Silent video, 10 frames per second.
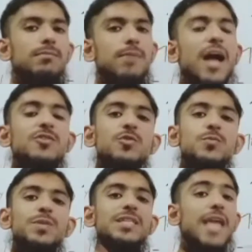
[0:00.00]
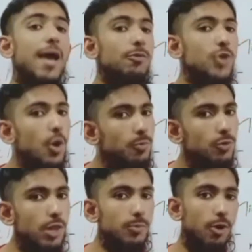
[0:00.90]
parts of speech have no
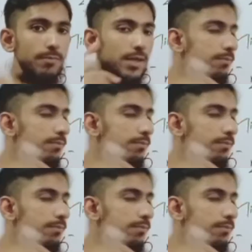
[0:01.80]
plural form.